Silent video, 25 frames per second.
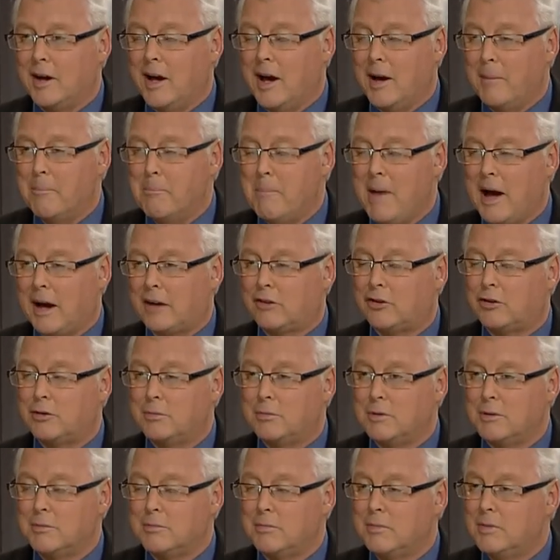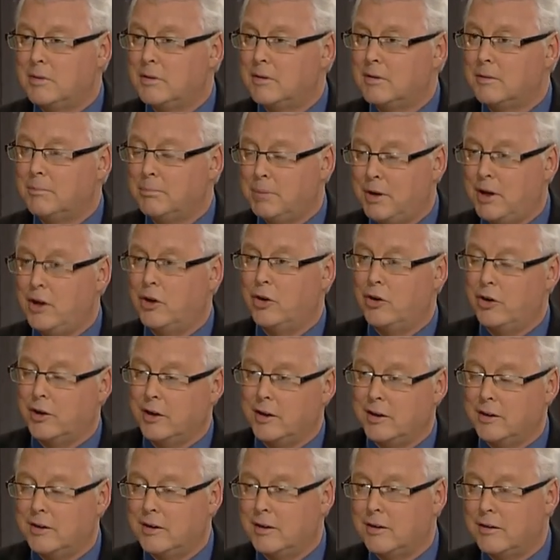a maximum
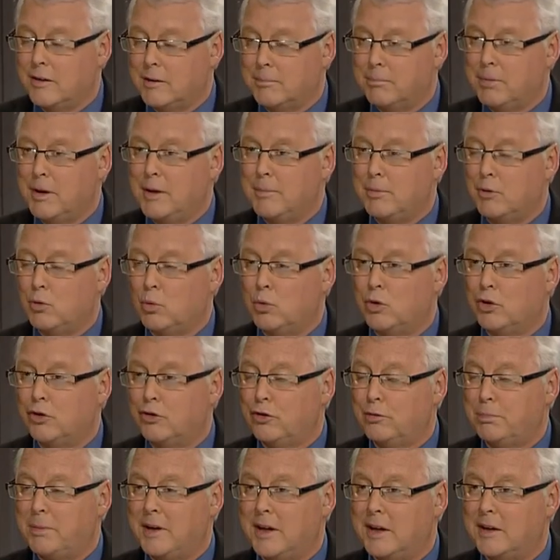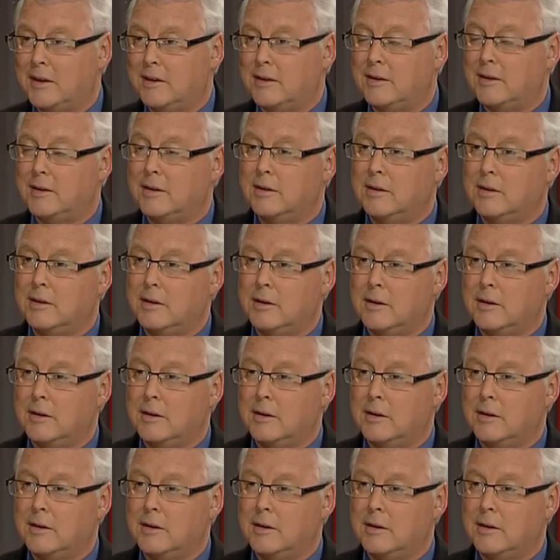period that people will spend